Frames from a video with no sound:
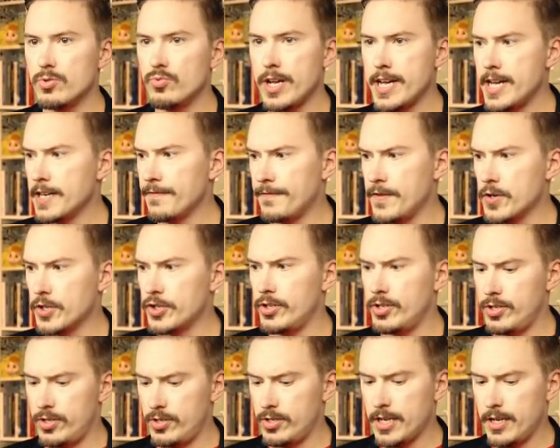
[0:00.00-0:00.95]
to write a function,
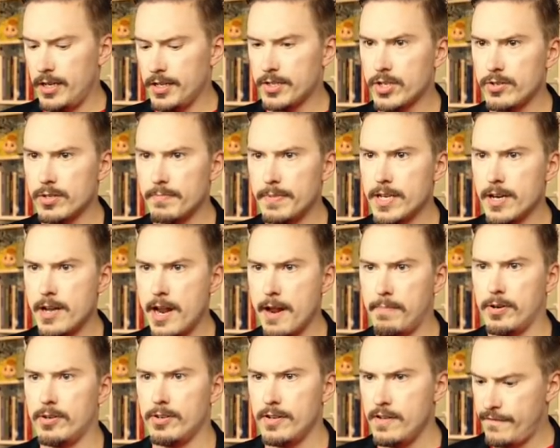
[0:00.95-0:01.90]
and it's going to be a
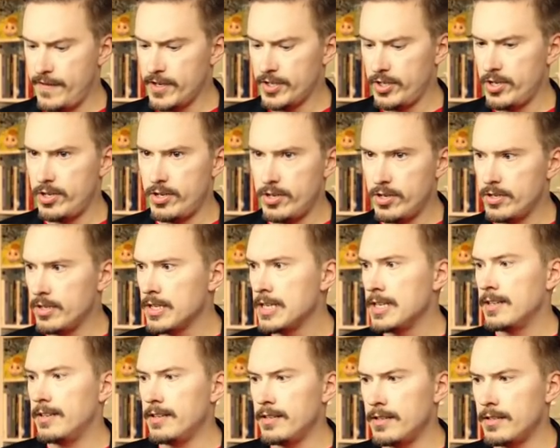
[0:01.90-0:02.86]
party function,
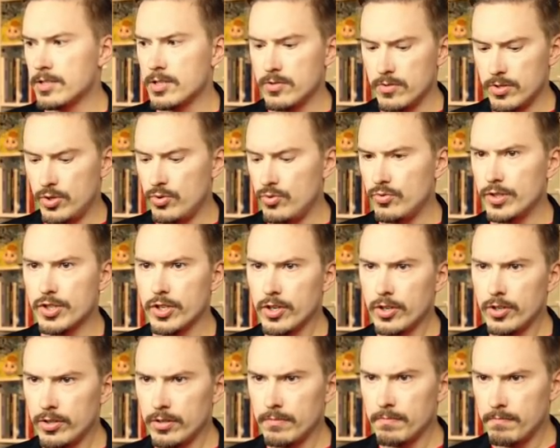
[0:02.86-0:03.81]
and it's going to return
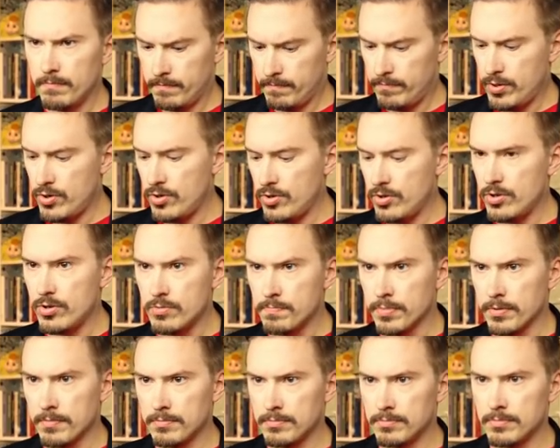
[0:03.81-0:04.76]

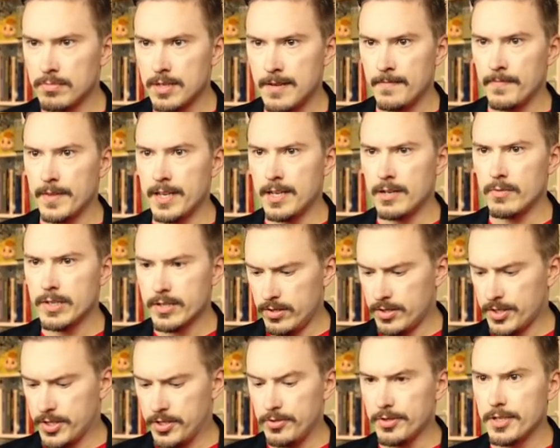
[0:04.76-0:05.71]
poop, and we're going
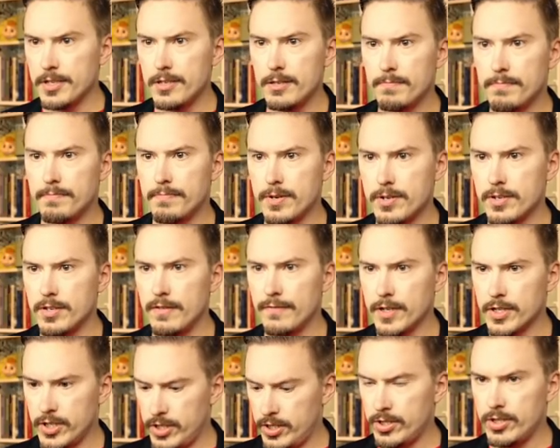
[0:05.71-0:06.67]
to call the party
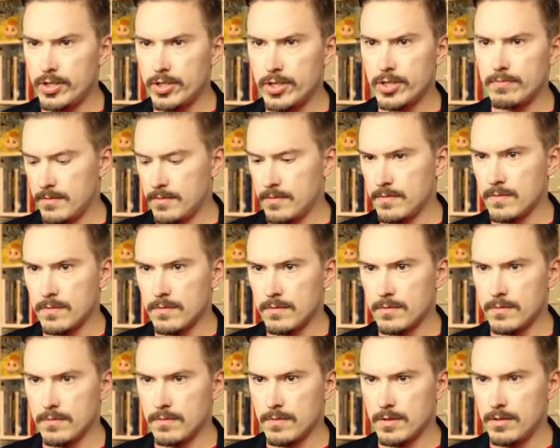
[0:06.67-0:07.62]
function
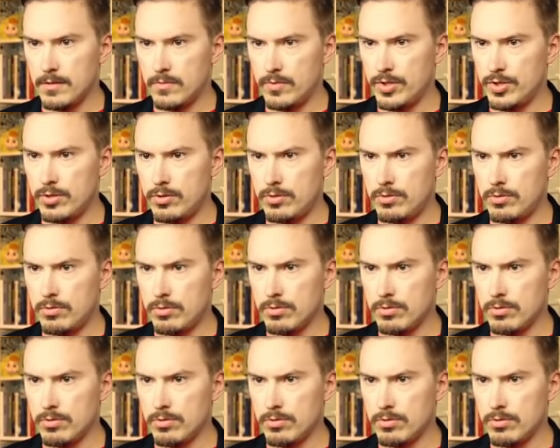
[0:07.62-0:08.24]
result,